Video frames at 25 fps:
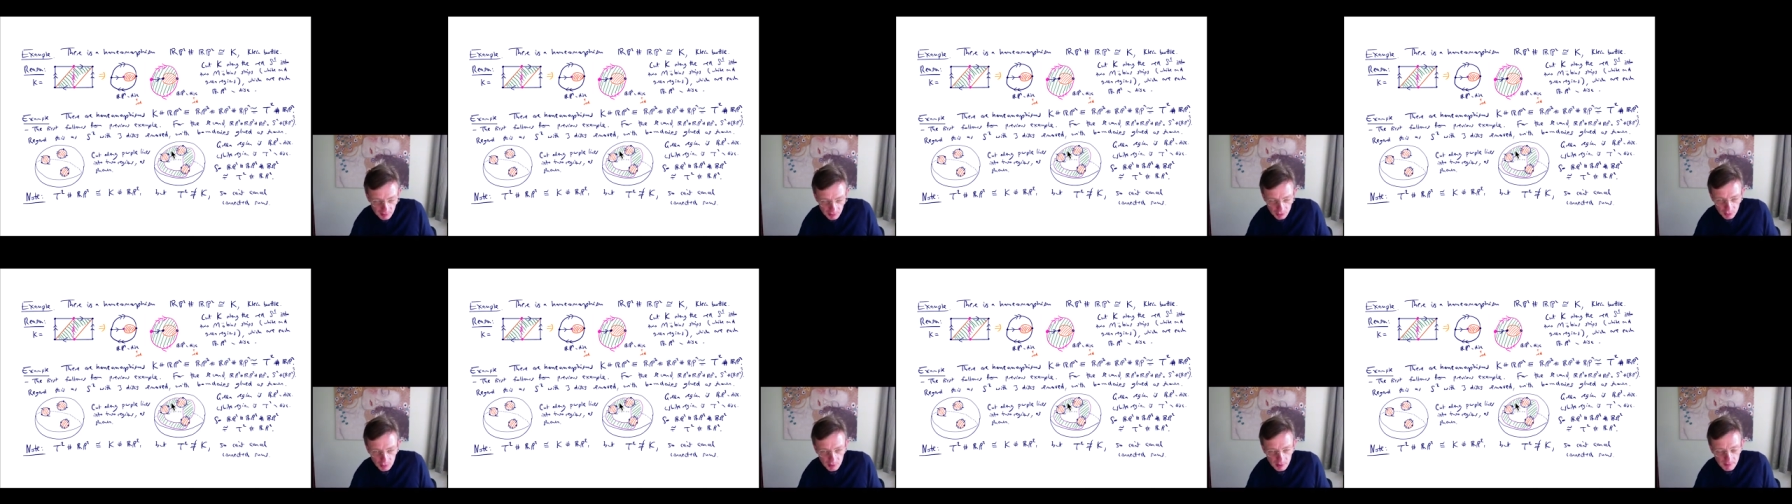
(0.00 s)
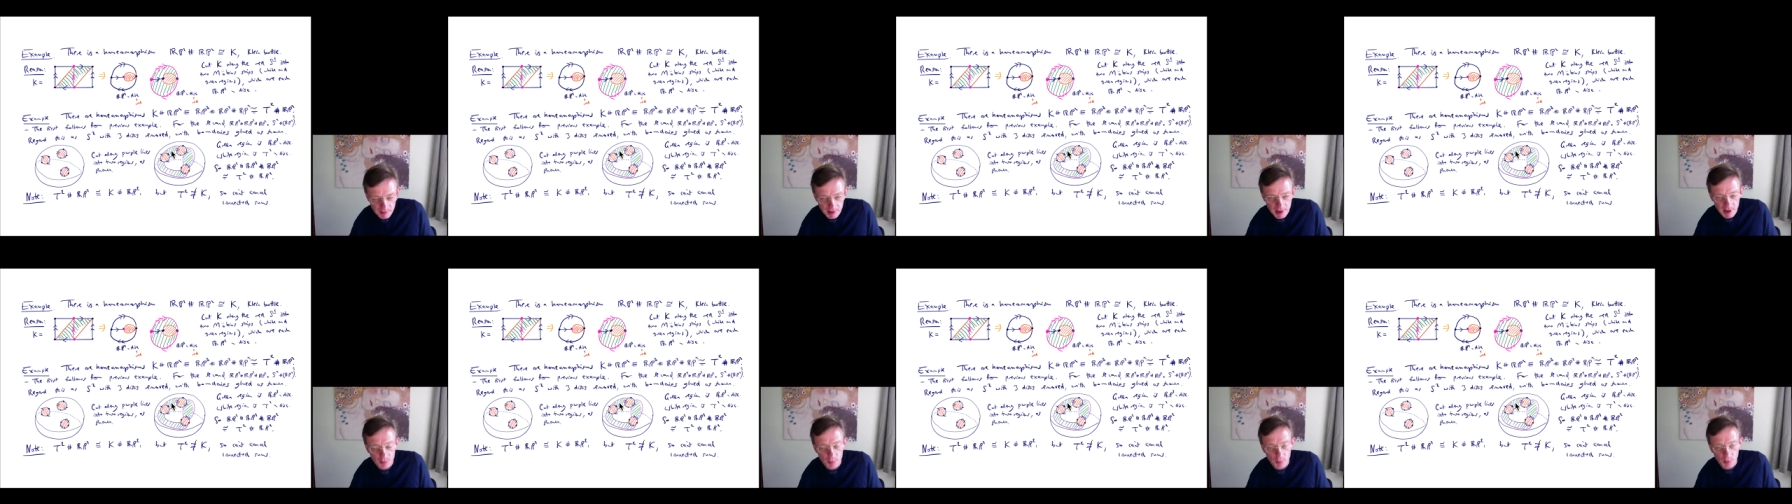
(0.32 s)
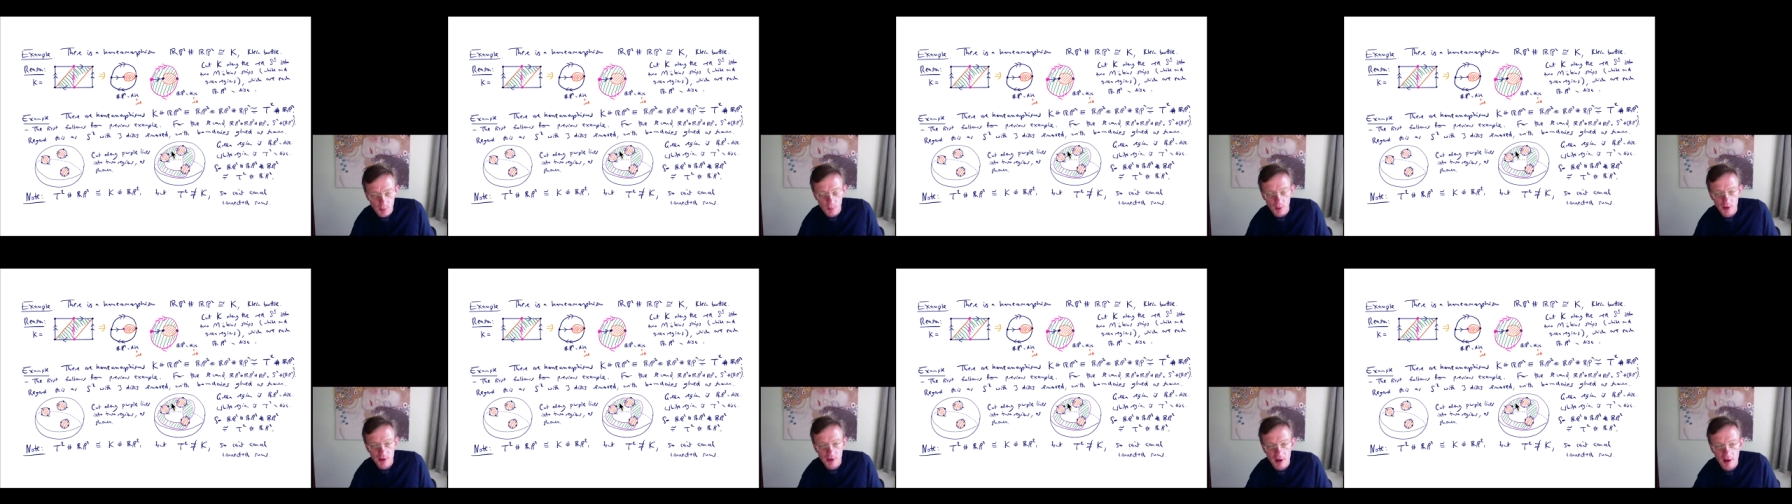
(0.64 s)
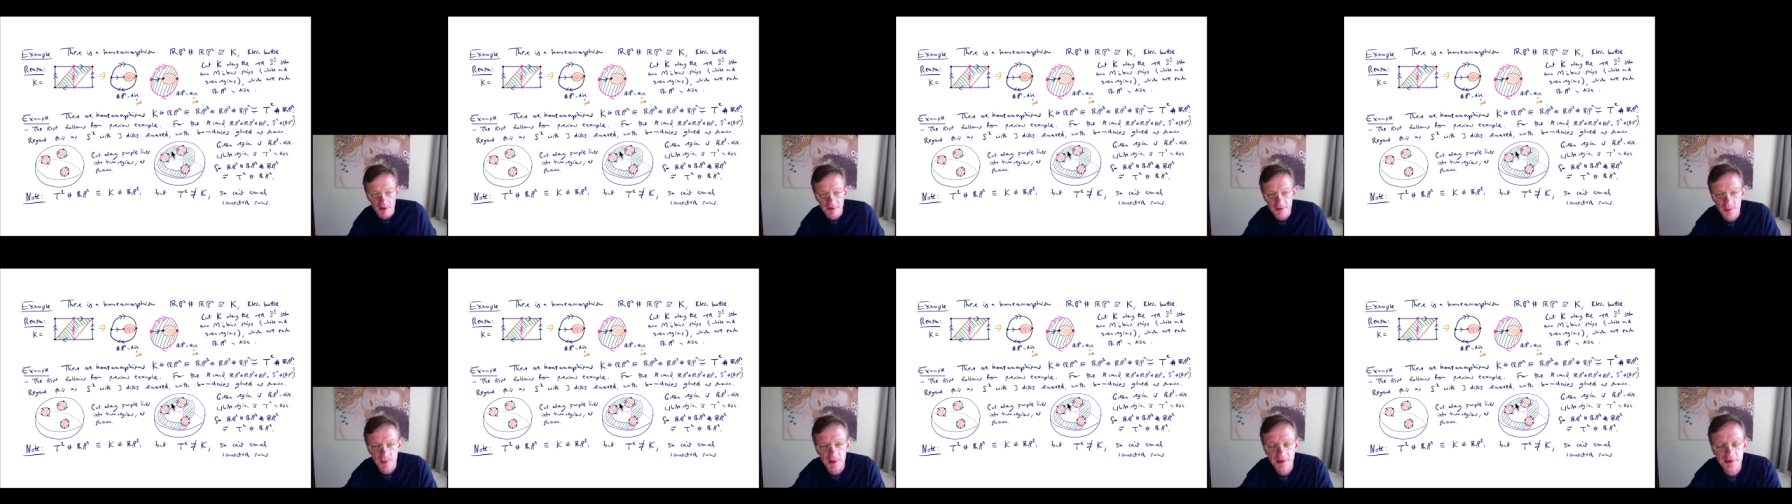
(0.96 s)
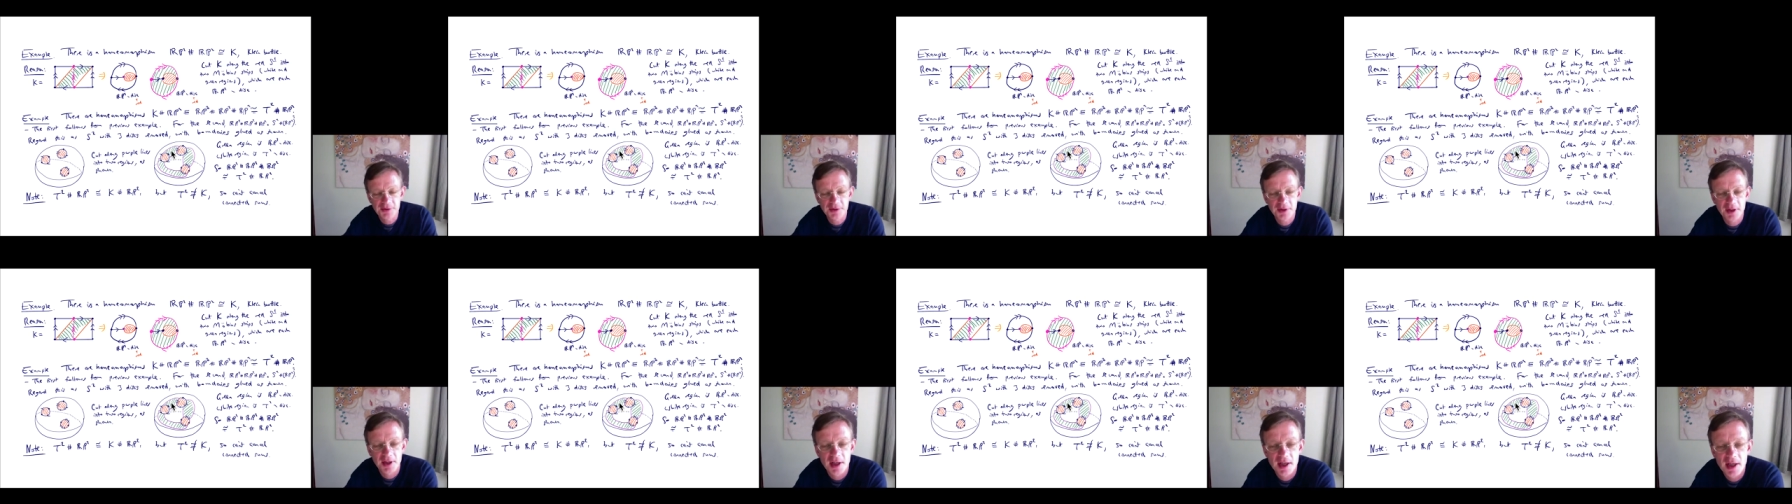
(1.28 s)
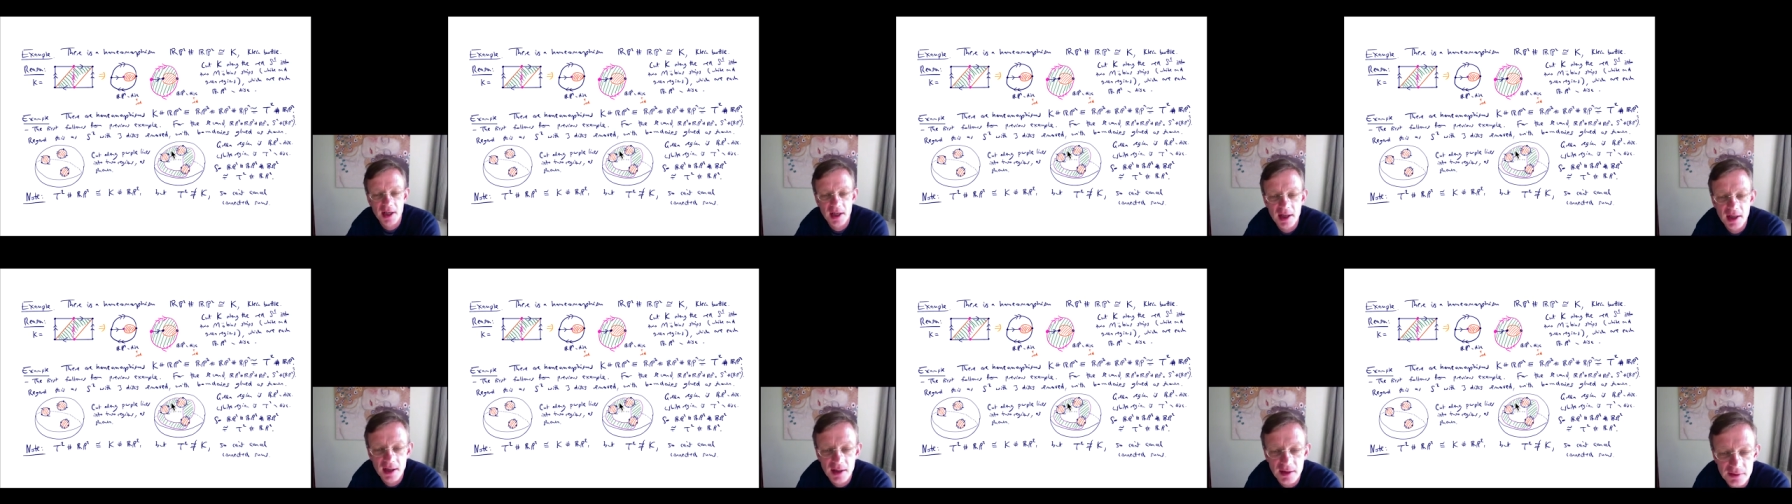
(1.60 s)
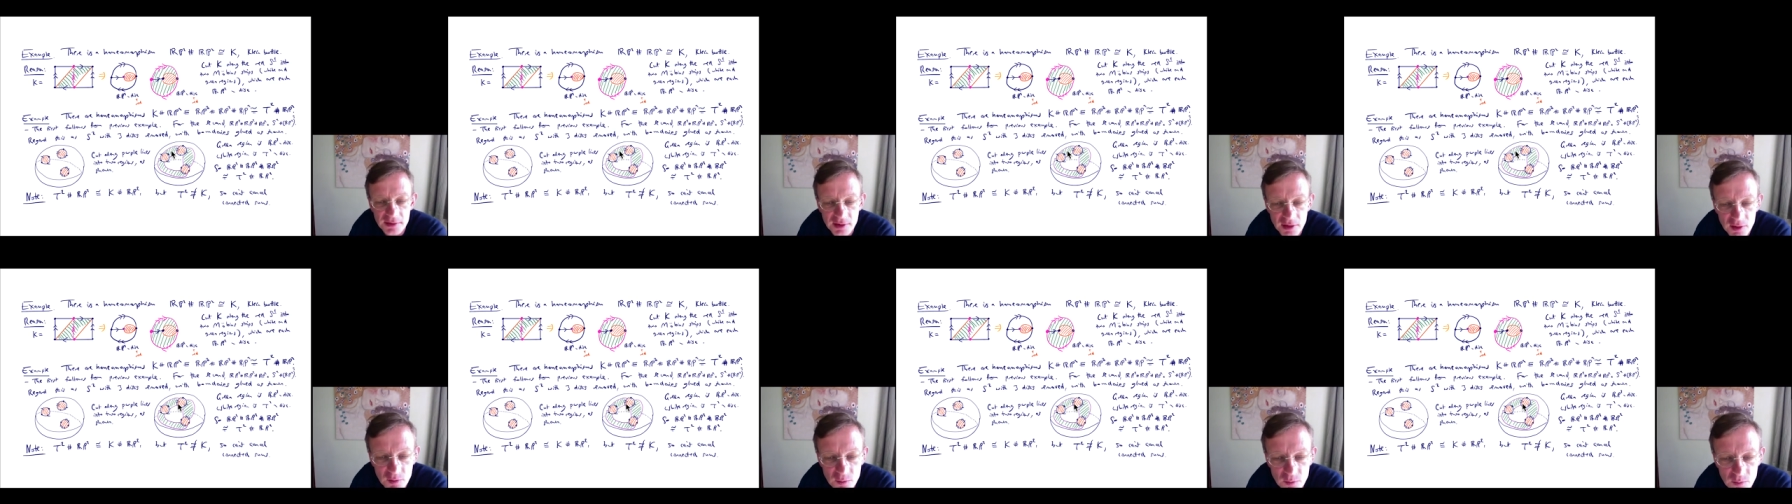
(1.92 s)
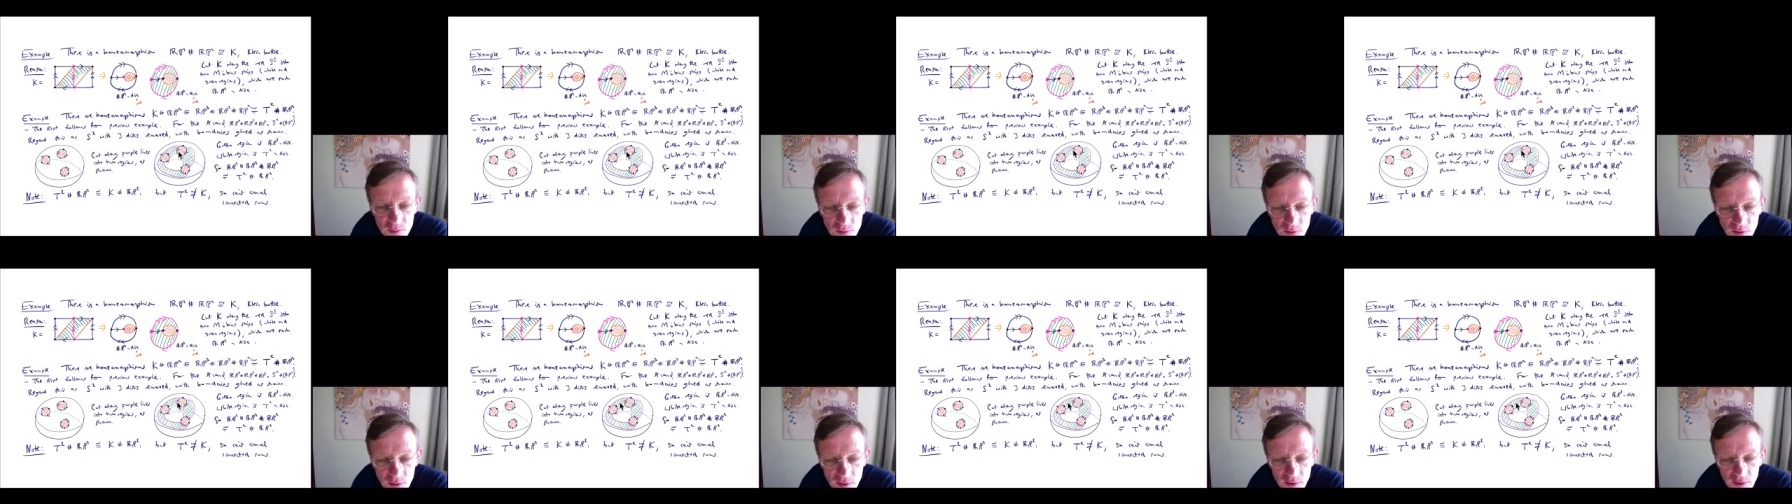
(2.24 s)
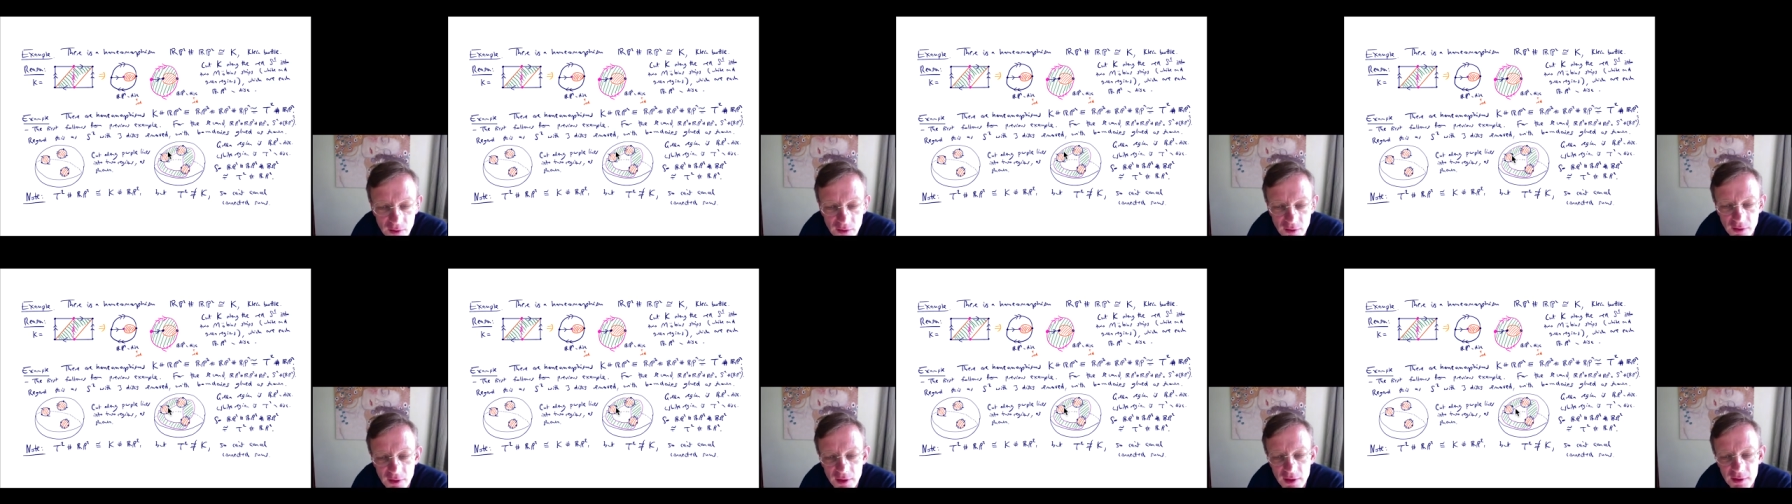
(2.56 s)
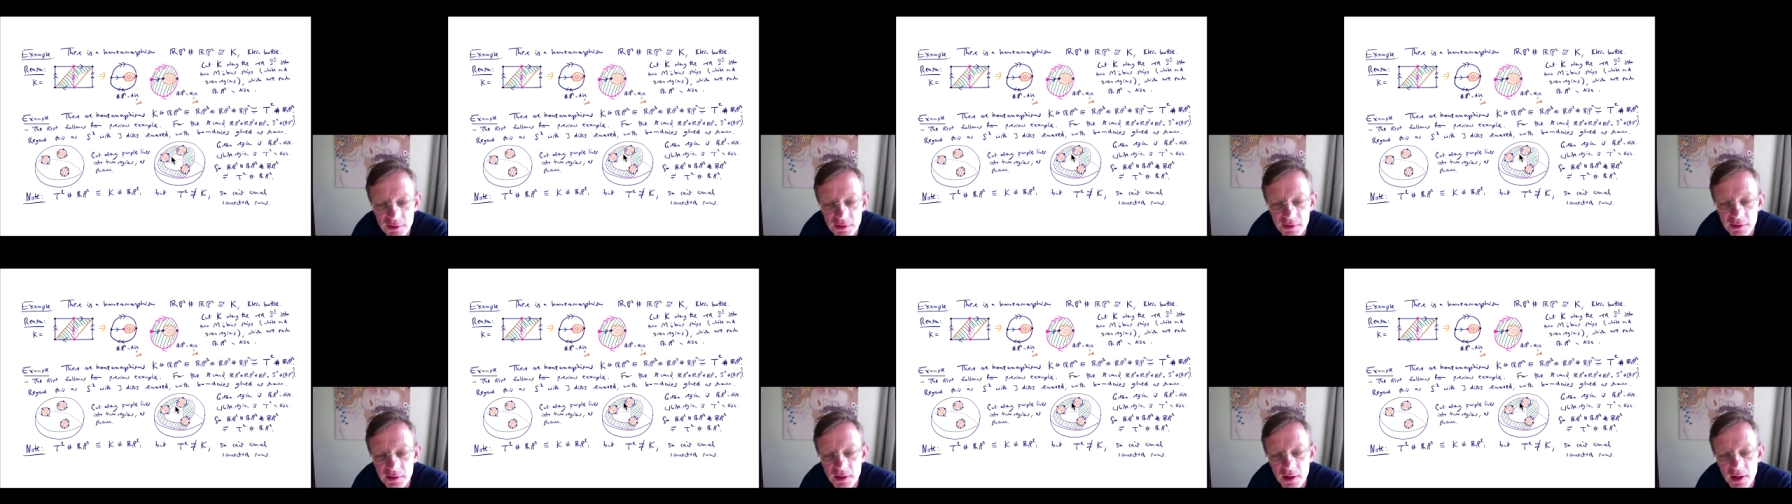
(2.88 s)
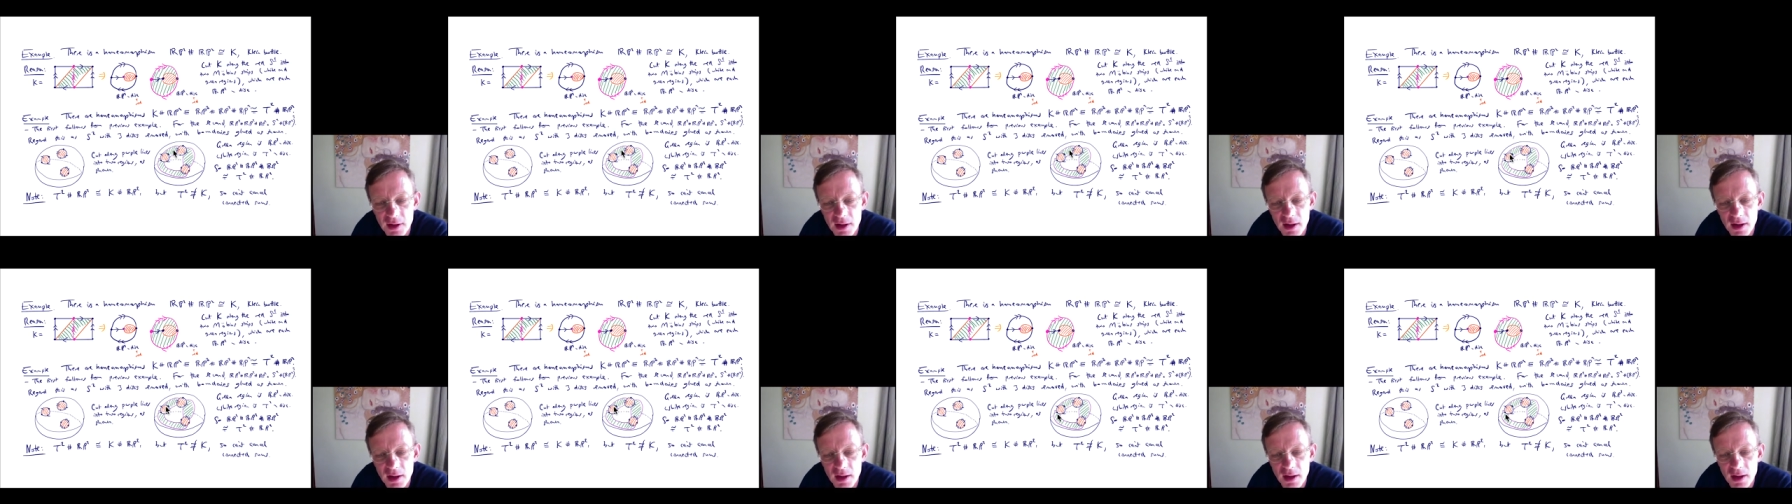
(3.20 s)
joining them together with one half twist. So this,